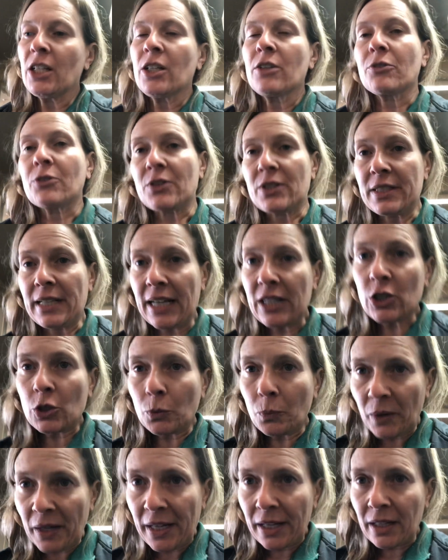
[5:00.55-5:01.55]
For the next
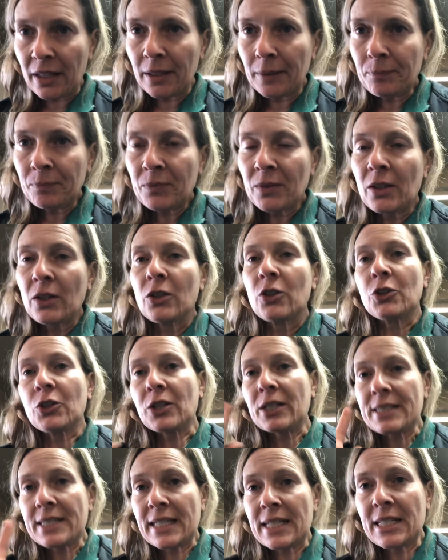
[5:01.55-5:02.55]
week, you're
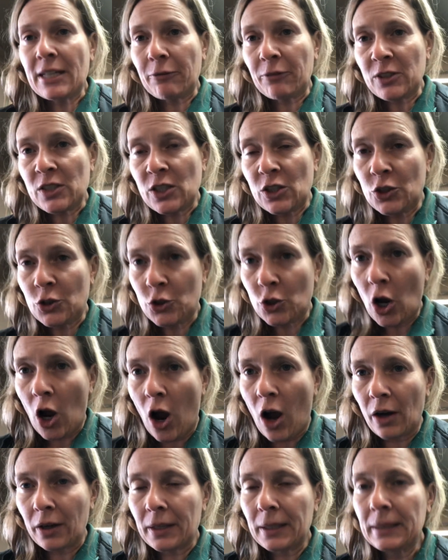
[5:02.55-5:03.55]
gonna see a difference in your
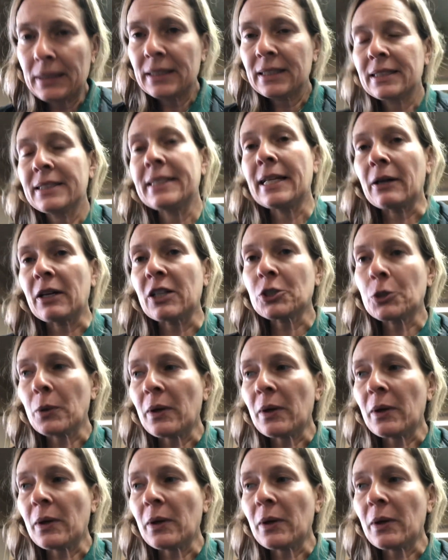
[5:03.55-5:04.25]
dog. Now I do